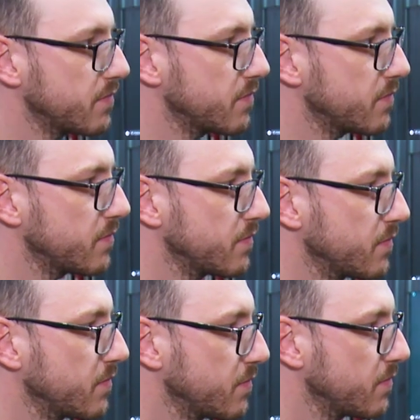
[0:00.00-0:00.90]

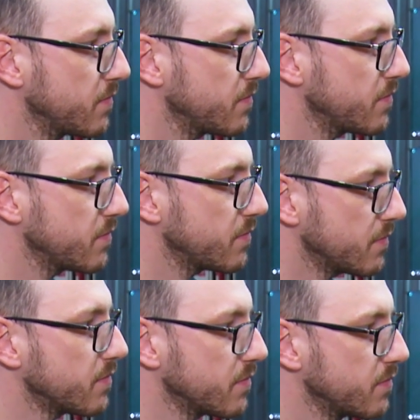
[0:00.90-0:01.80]

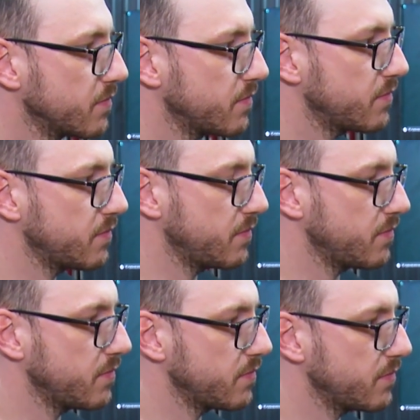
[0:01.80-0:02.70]

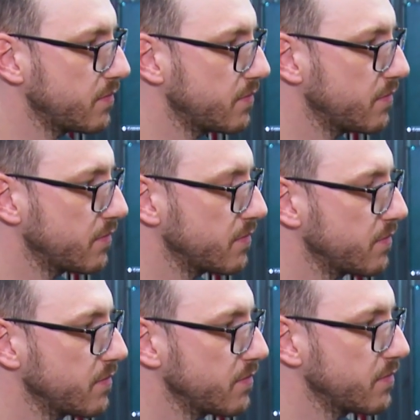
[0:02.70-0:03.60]

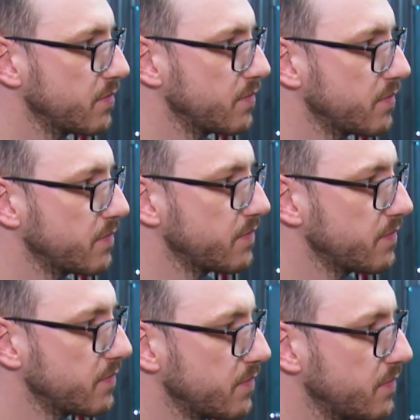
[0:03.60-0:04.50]

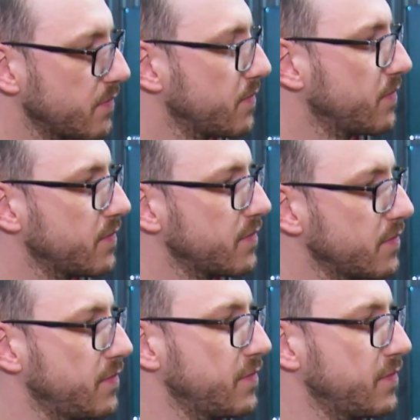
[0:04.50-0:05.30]
The person shown says nothing.